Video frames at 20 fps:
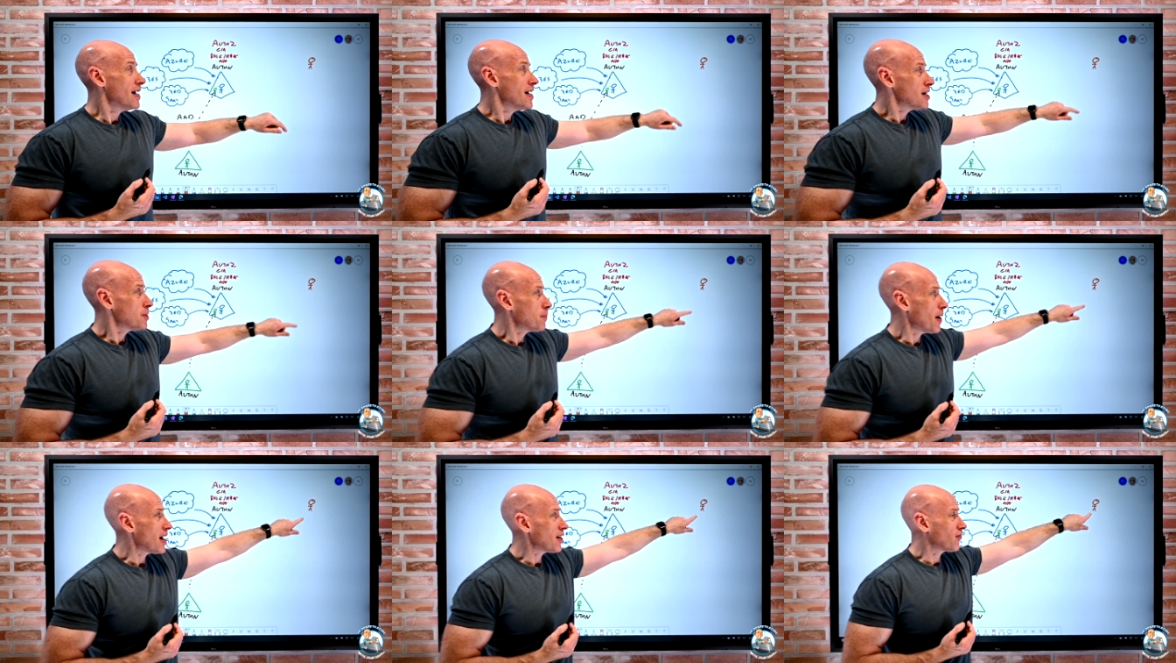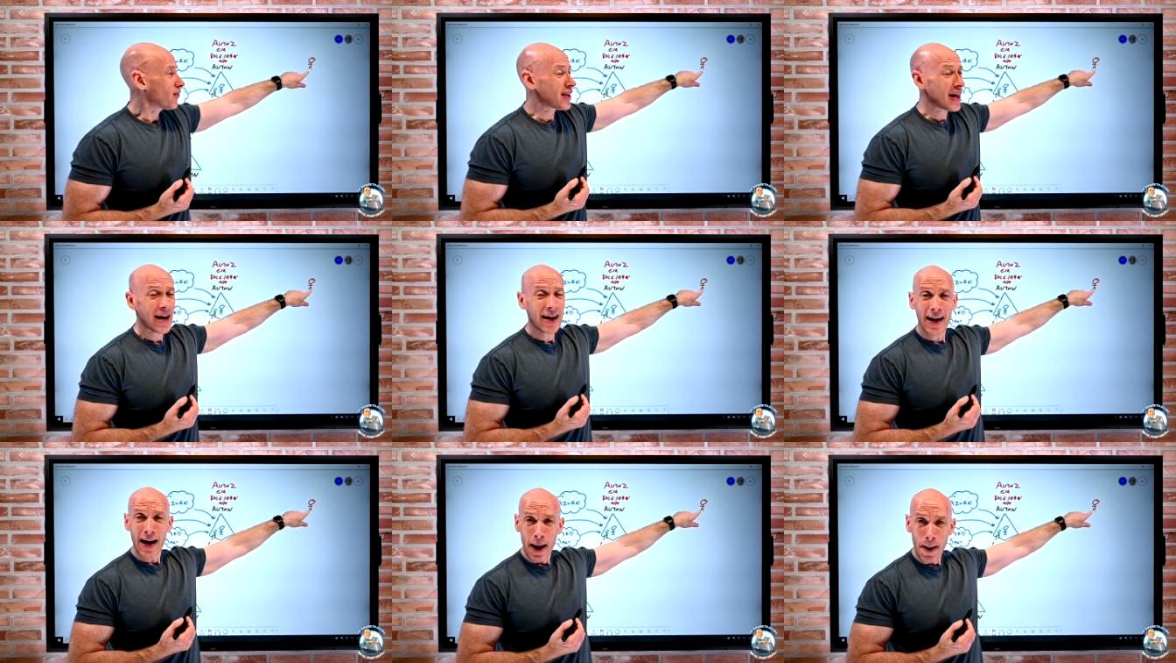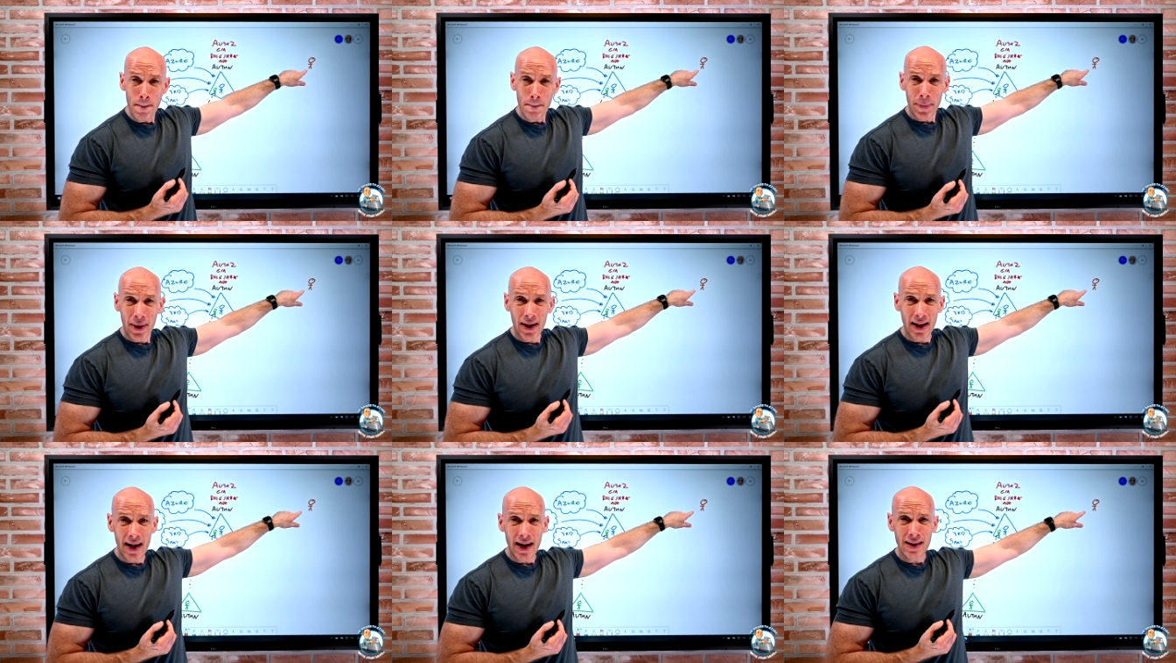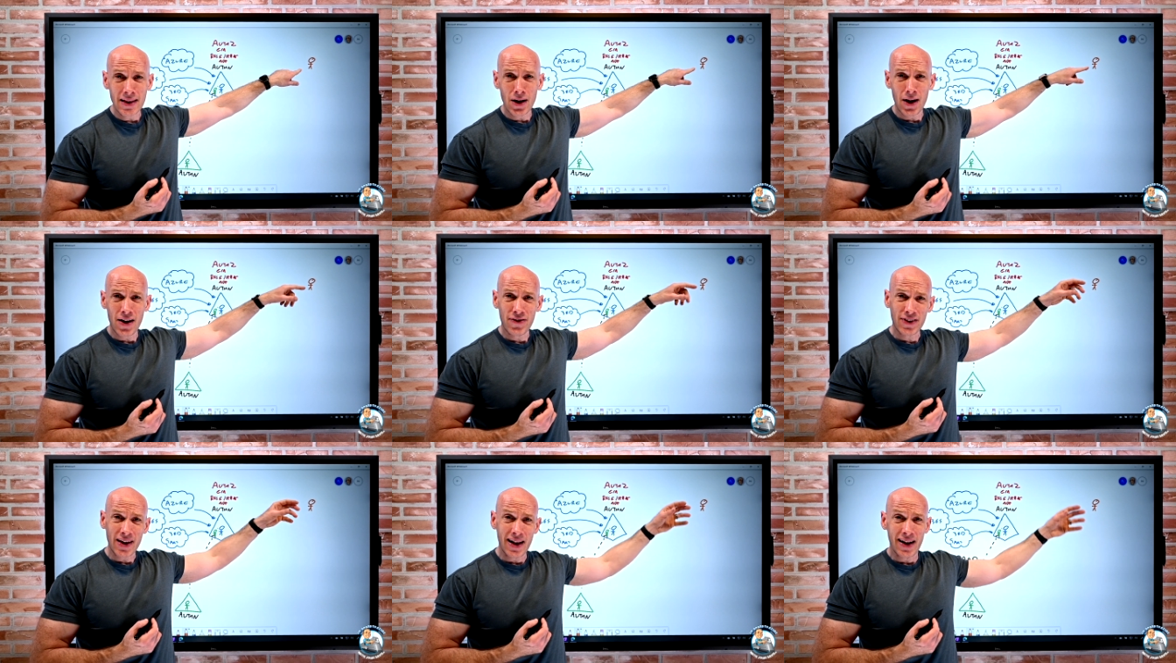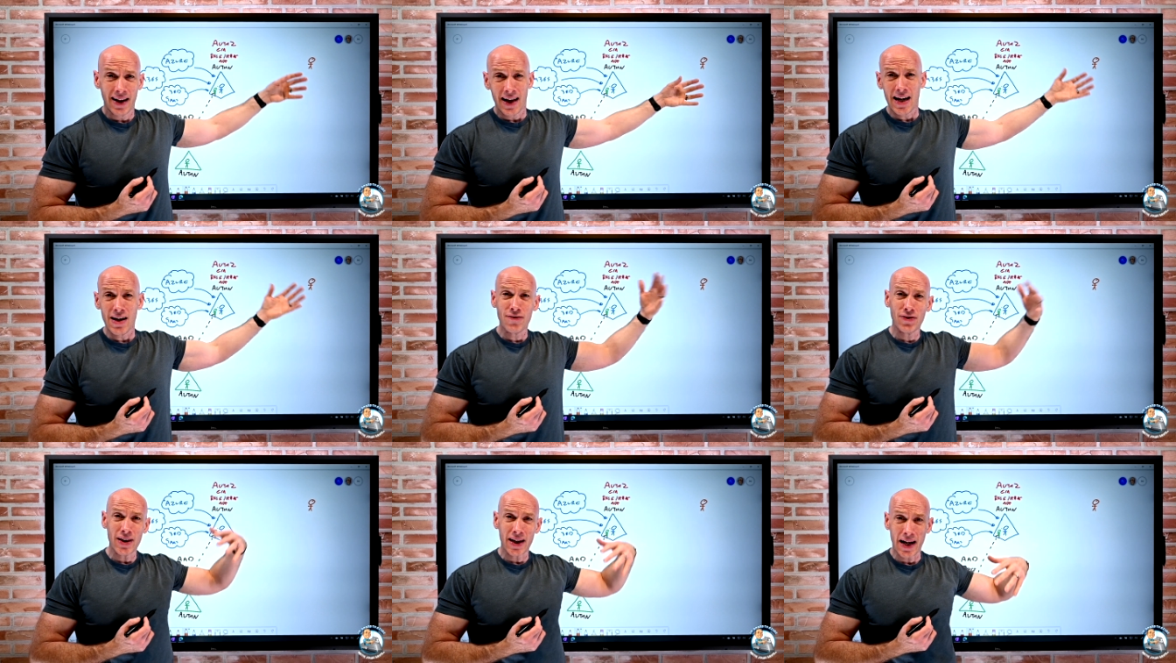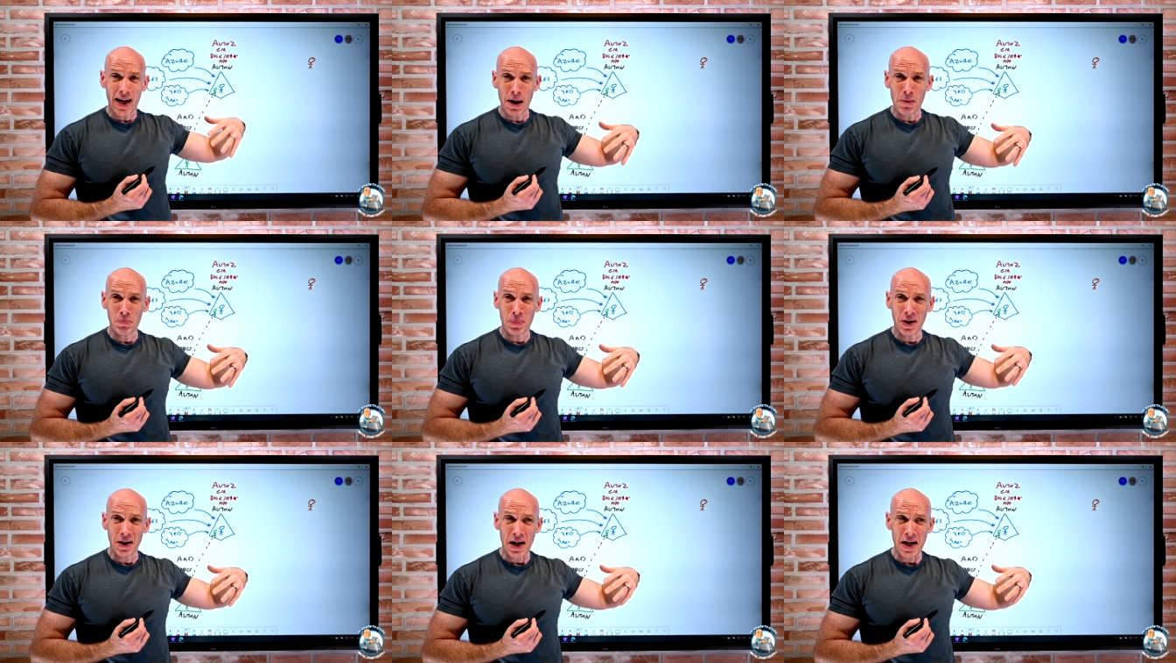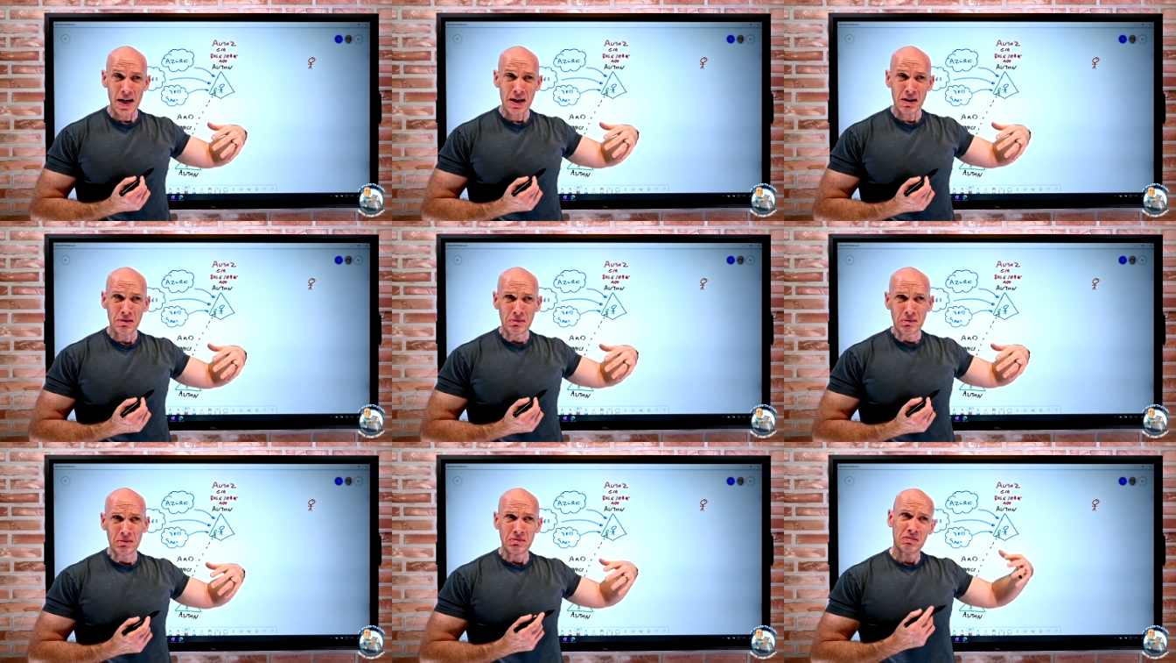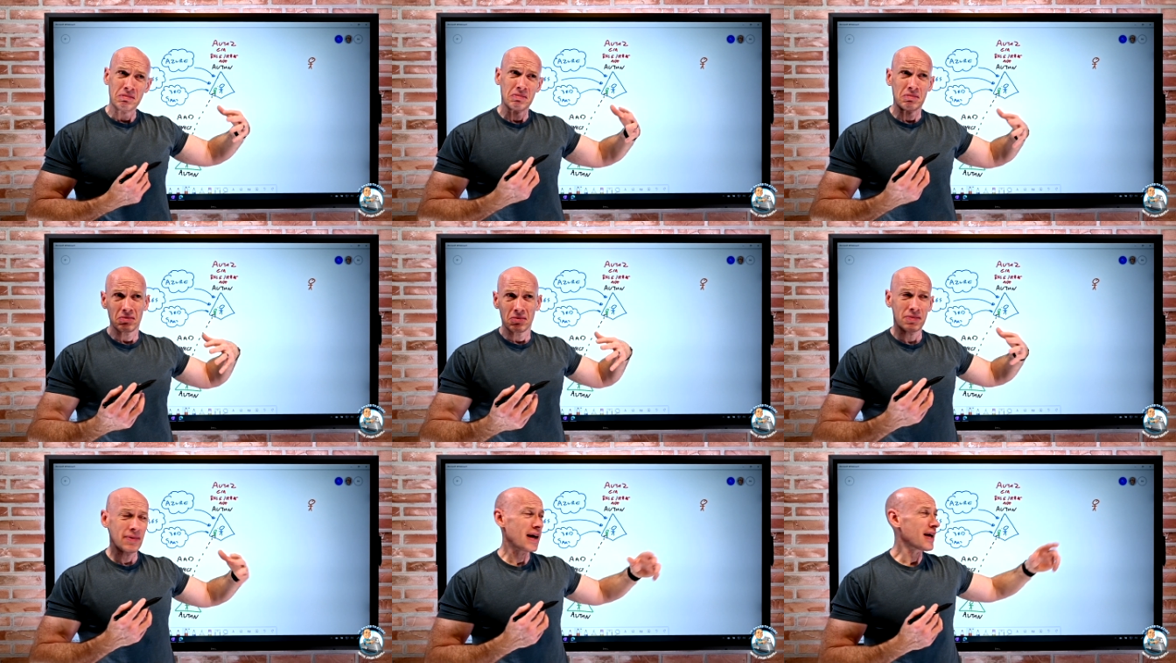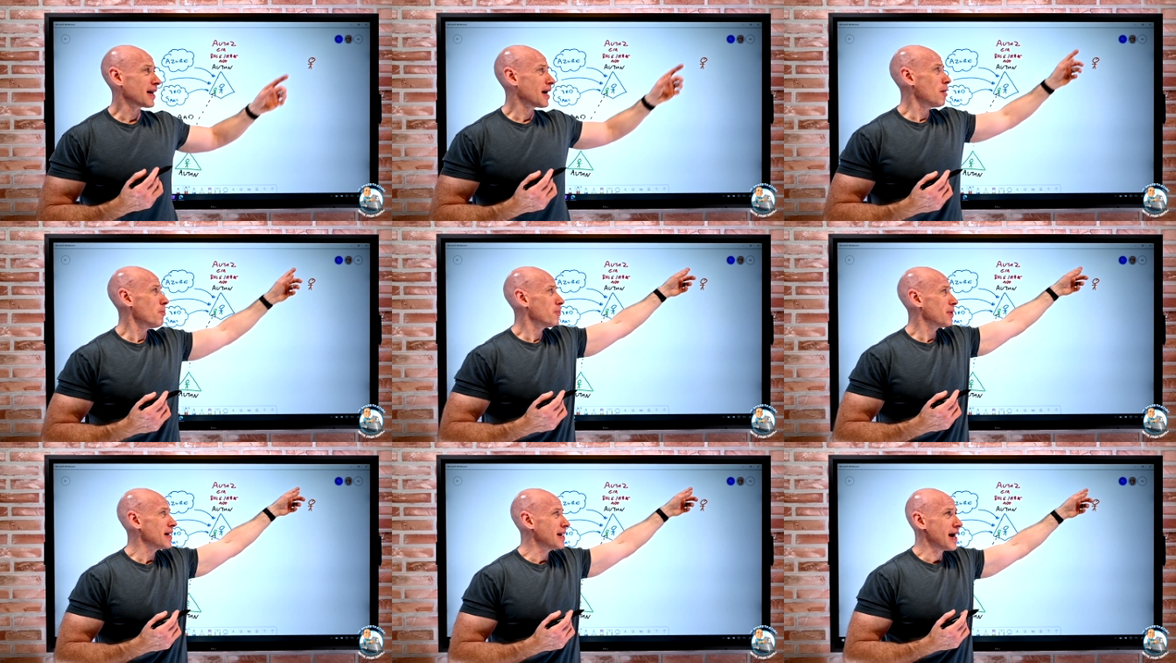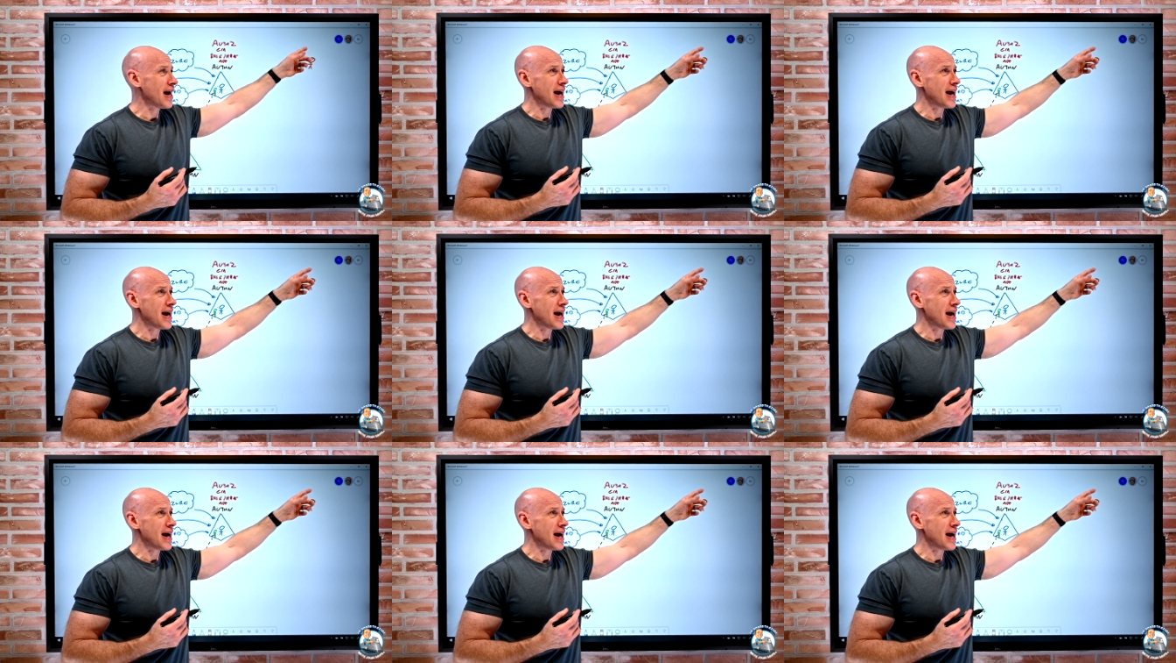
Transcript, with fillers: It's bad for their company that if they leave the company, that company